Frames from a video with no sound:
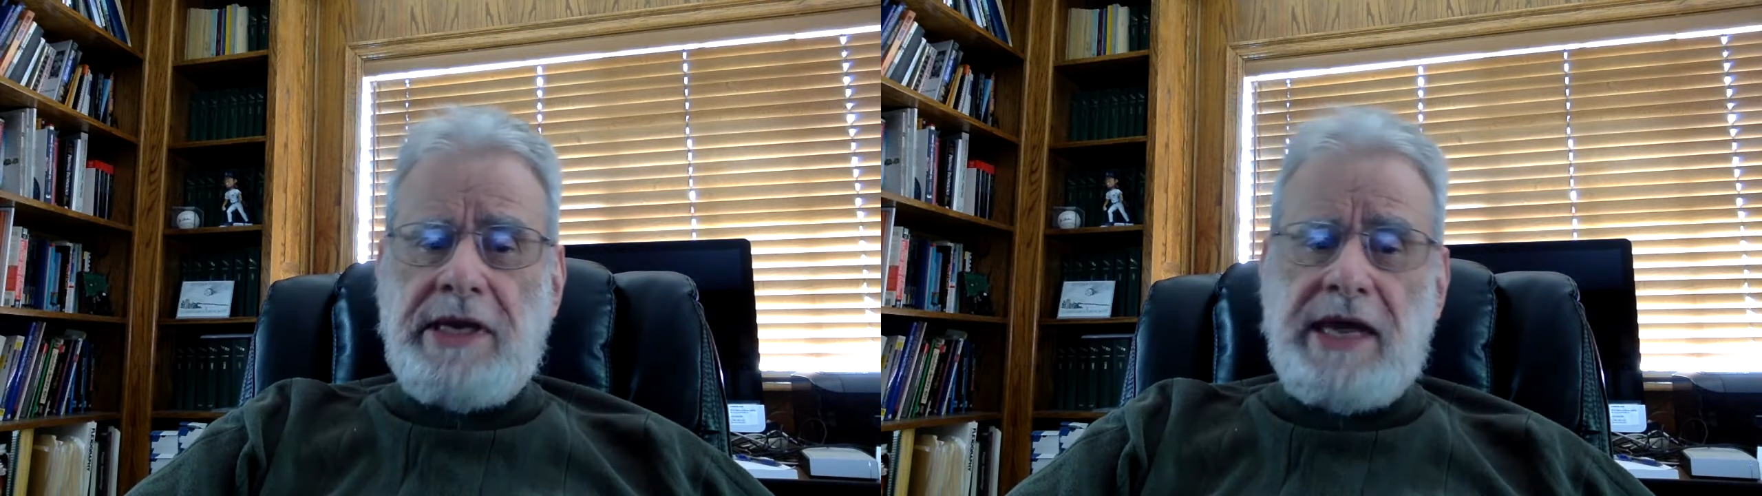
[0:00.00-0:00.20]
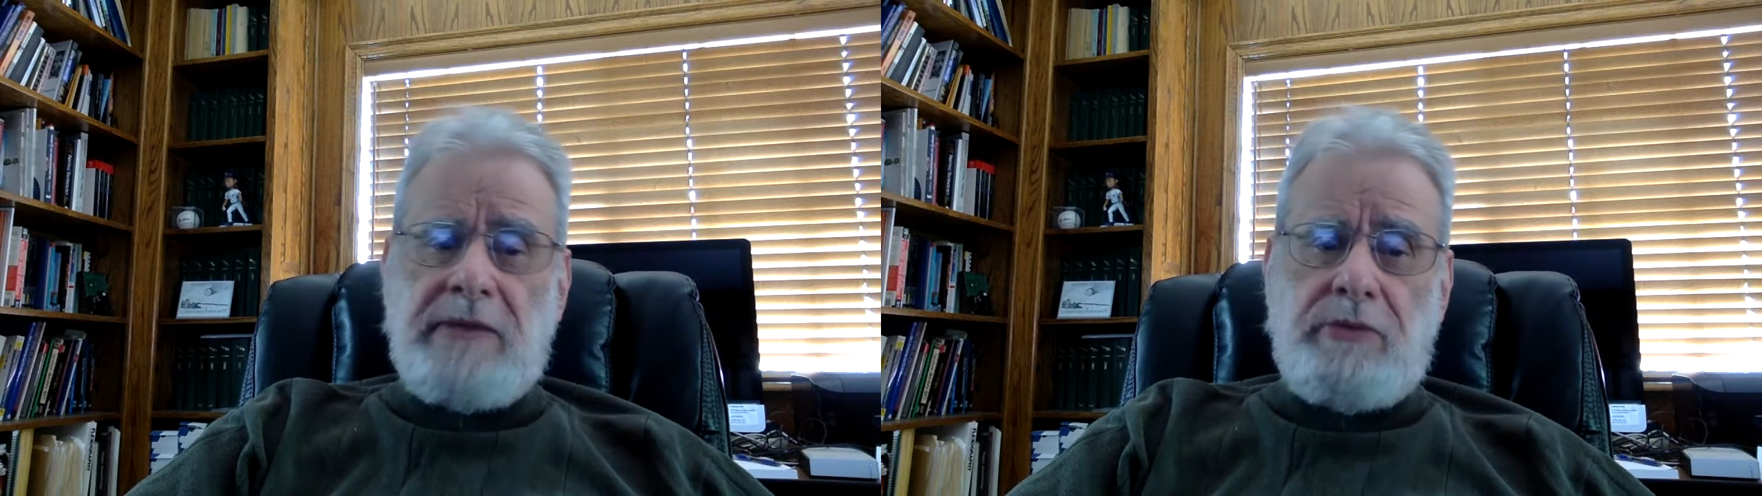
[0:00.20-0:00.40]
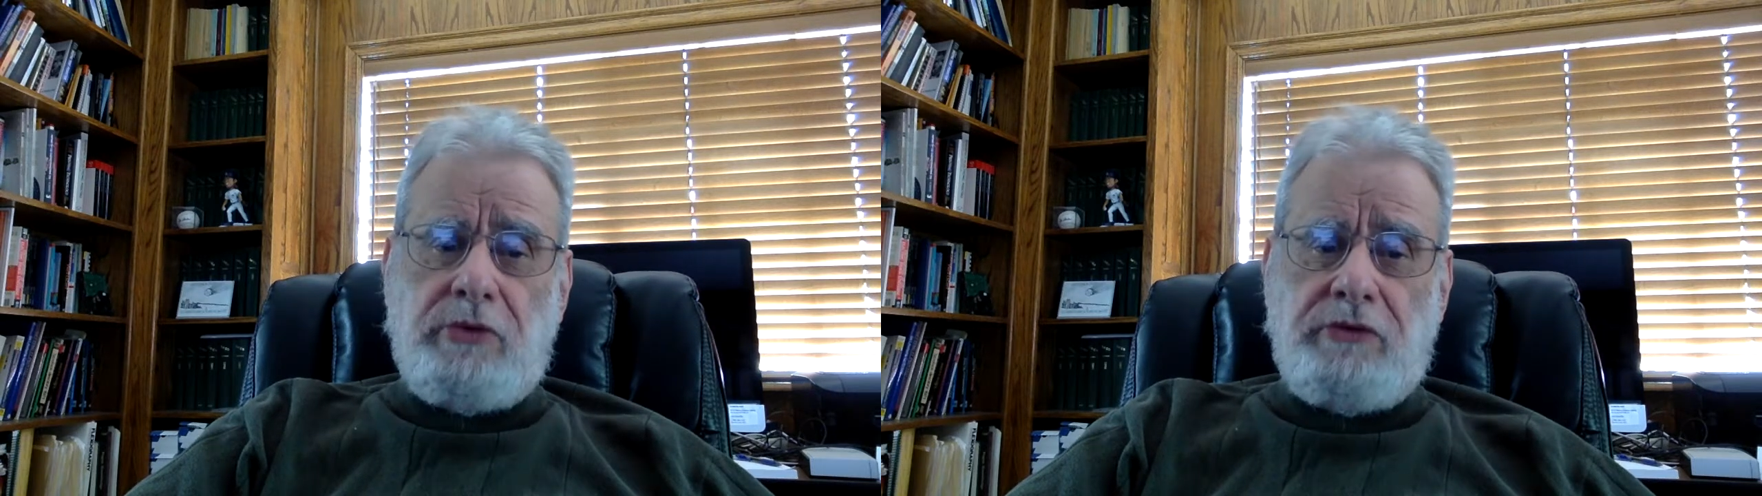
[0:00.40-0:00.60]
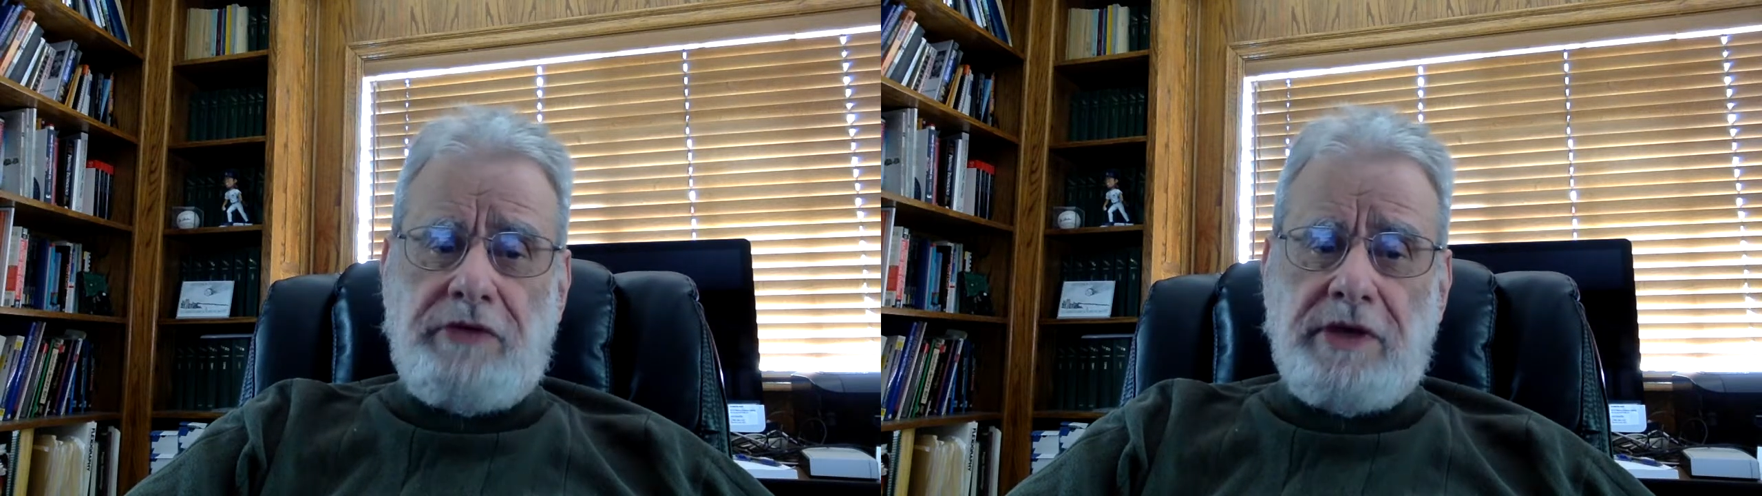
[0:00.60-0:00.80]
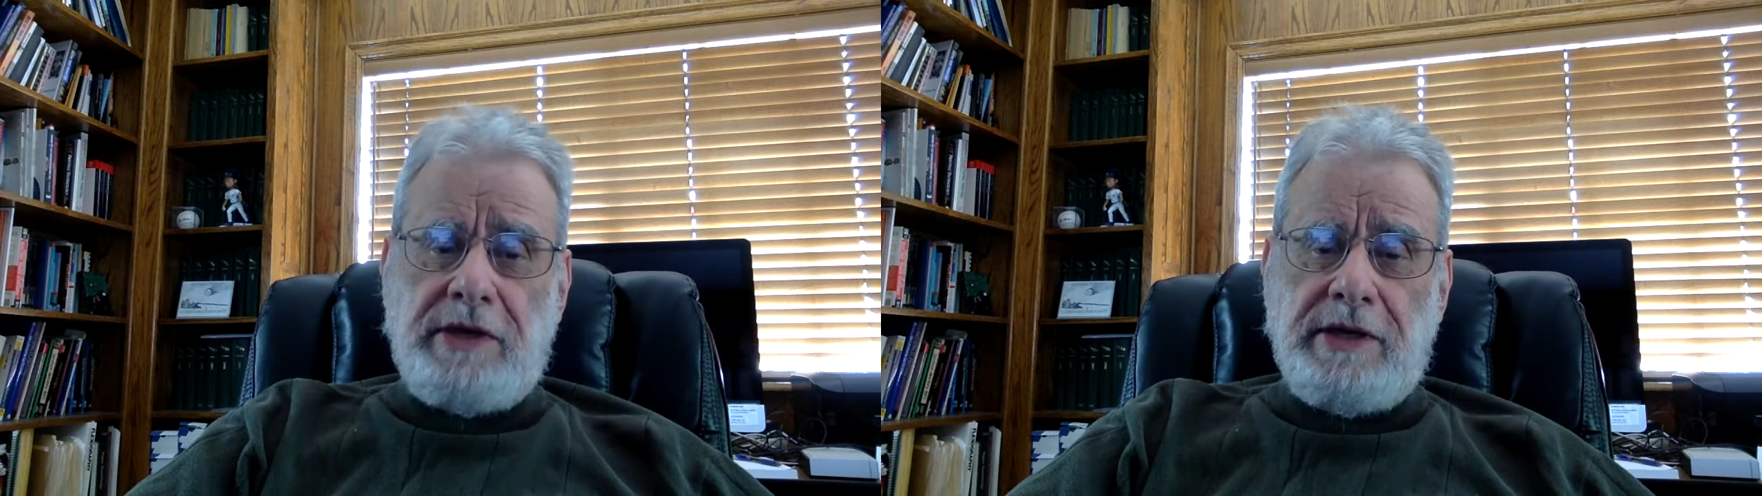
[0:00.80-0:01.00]
and
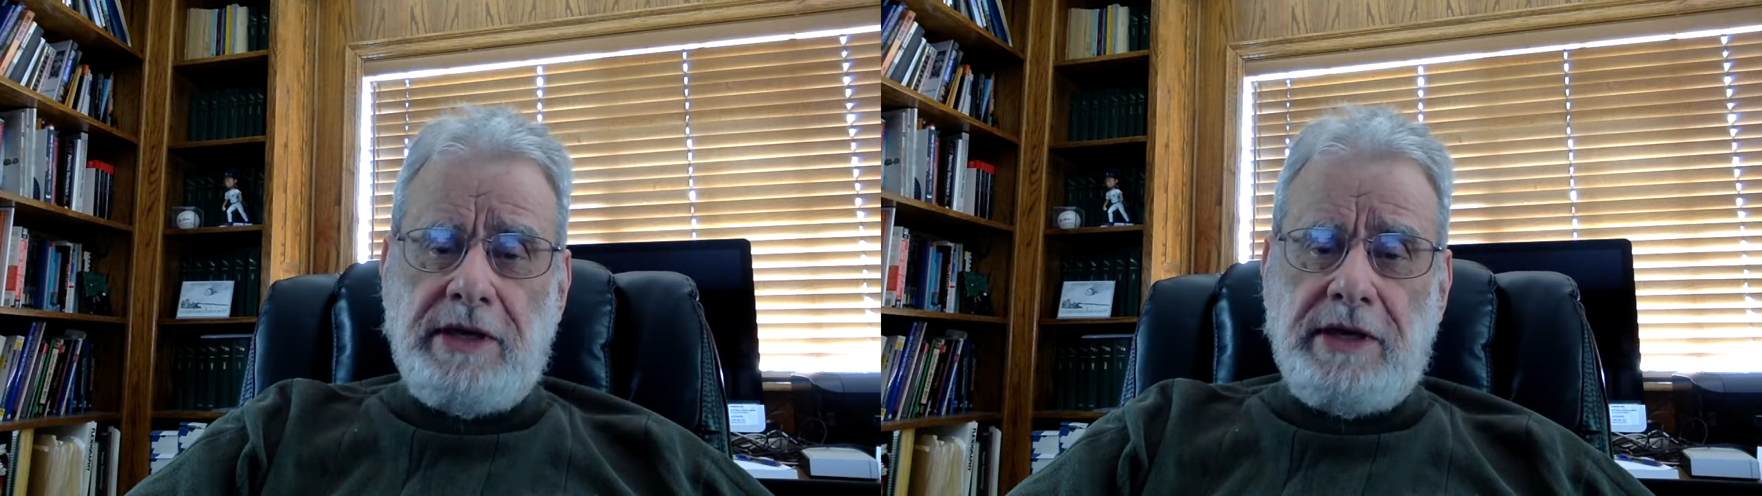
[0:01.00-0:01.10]
proofing,